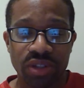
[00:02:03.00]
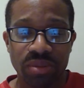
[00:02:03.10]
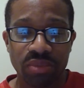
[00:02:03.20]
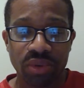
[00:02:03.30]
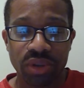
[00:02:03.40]
is
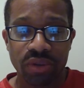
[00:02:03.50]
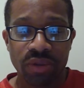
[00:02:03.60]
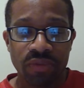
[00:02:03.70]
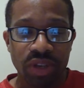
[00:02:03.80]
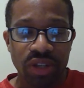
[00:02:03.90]

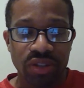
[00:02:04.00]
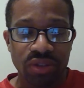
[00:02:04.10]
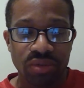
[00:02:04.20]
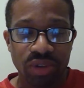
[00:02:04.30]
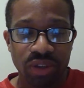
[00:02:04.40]
embroiled as the
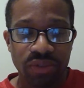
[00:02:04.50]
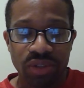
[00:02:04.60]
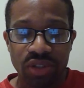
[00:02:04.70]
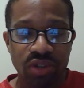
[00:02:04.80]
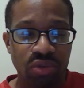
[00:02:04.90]

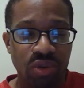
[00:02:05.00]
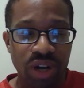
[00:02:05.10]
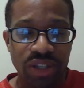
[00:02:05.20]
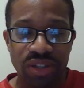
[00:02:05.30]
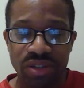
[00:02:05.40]
gravest
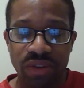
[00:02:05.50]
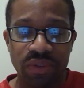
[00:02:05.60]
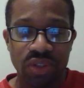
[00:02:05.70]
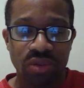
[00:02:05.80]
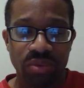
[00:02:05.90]
crisis of
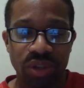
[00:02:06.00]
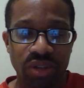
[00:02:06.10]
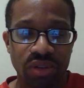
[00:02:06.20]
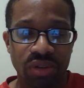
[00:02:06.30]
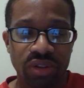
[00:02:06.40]
his career
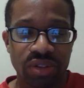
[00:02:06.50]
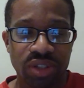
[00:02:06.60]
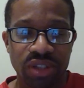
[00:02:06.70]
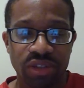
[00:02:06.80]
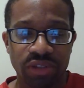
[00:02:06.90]
in the
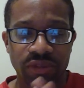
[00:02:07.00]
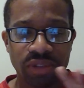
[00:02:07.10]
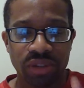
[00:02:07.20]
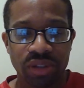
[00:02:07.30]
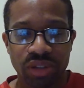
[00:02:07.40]
organizations
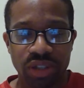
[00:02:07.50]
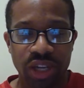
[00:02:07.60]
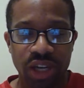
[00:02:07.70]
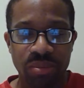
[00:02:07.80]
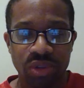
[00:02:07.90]
of the
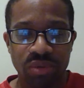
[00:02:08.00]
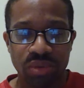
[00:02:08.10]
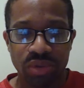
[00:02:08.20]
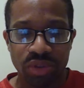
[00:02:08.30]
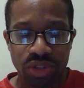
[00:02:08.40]
Academy
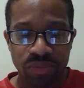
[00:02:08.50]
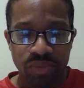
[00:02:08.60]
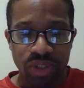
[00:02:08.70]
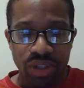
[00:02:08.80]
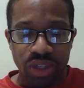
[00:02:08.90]
Awards
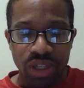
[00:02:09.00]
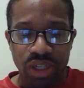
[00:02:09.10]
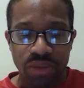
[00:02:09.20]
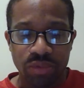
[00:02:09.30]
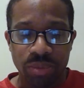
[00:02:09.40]

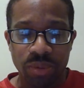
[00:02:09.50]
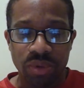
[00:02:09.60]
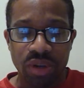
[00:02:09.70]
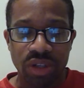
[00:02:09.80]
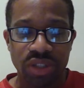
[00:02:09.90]
and what people
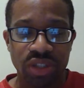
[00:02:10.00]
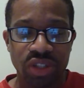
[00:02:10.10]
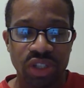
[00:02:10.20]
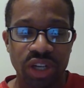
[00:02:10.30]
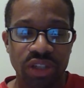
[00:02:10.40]
call this as
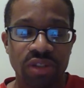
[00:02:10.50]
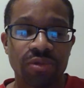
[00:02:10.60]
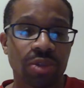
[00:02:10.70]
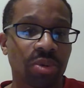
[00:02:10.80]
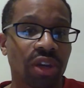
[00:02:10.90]
shocking
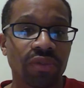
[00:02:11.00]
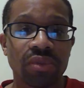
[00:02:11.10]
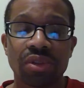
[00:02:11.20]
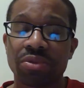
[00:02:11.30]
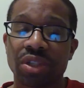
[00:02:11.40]
was
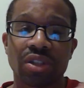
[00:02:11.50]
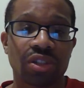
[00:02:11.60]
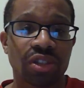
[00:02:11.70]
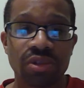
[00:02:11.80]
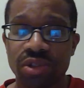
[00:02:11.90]
painful. It was
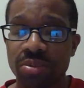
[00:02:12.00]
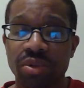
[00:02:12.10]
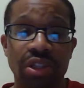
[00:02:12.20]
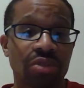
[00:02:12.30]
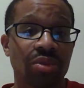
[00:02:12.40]

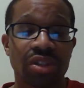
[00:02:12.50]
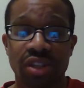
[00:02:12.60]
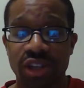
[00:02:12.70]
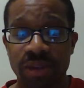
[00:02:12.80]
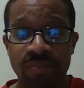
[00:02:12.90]
inexcusable. That's what he
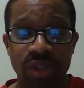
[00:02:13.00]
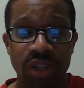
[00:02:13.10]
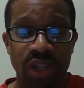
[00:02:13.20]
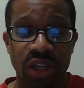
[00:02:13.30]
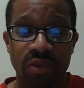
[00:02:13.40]
said.
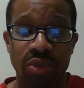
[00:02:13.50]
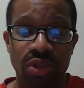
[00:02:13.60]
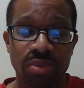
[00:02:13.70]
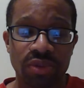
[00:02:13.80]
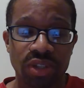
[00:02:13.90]
And Will
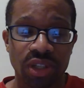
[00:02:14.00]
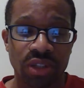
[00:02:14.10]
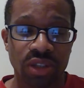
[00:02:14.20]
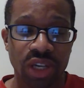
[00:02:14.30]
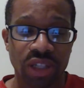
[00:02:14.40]
Smith said
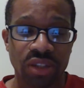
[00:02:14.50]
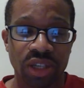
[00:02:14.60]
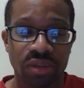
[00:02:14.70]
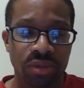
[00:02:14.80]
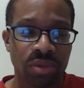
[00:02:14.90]
he acted
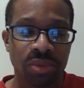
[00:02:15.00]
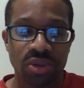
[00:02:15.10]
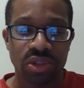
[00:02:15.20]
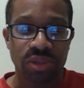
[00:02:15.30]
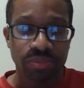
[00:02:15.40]
out in
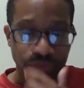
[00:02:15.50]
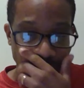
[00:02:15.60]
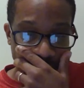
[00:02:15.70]
emotion.